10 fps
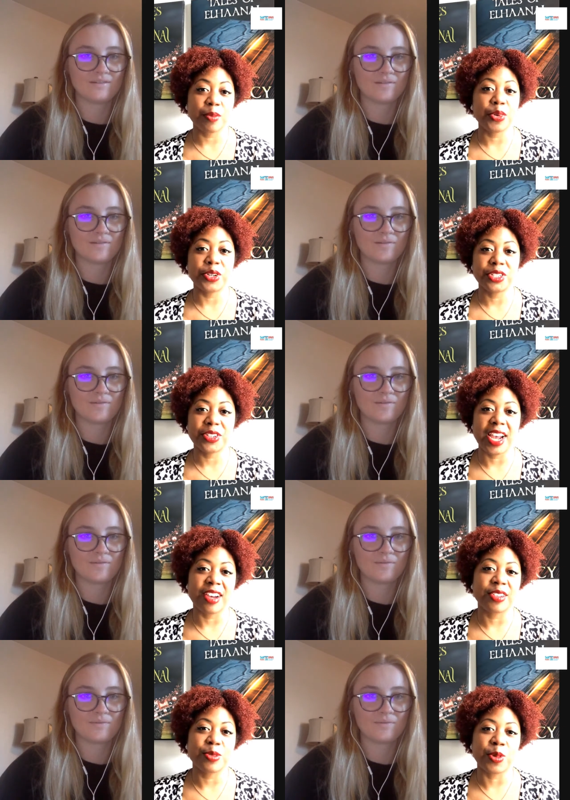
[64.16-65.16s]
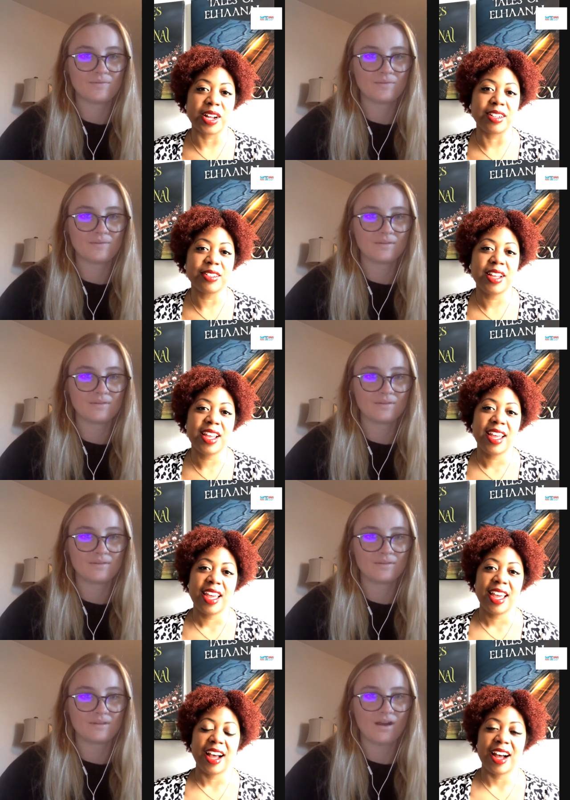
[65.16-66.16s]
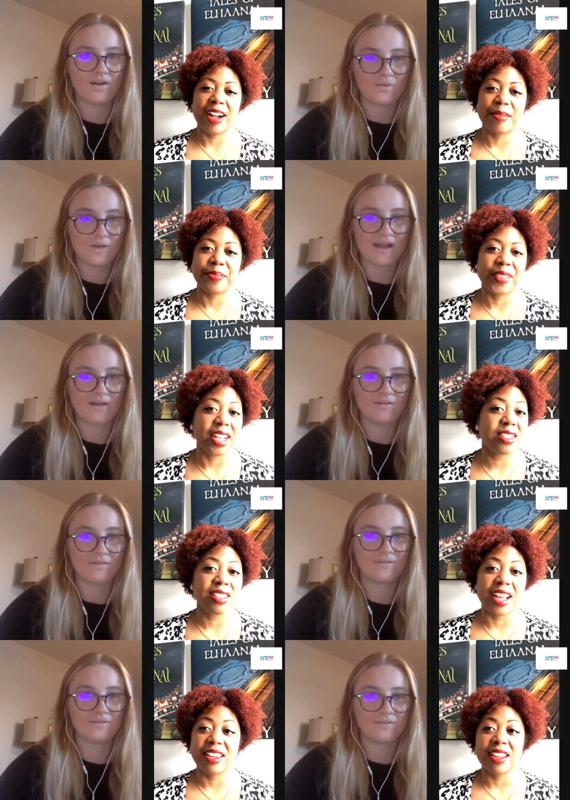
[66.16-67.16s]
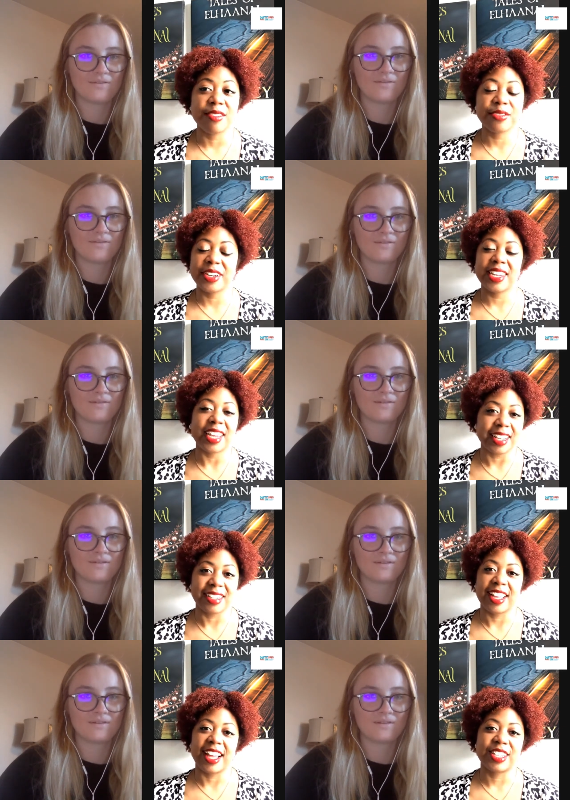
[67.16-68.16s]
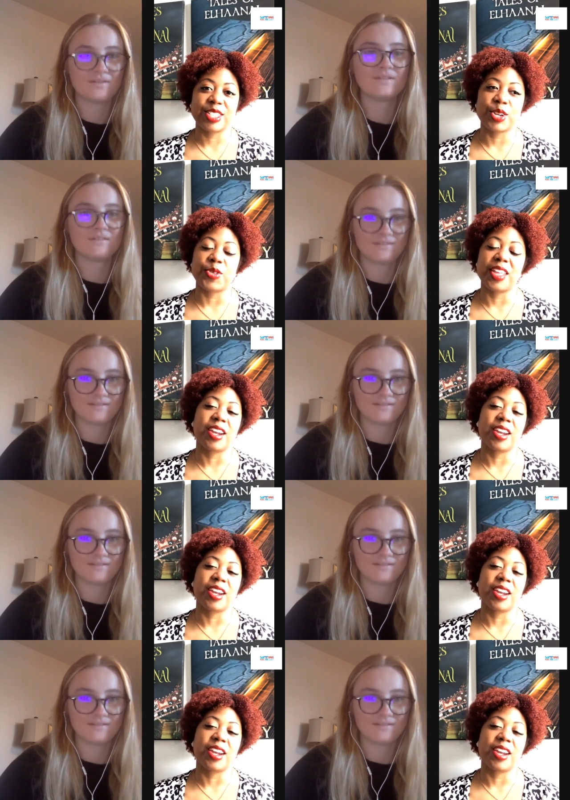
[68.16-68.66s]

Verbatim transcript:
Speaker 1: poetry out as well. Um, I just, I love reading. And so that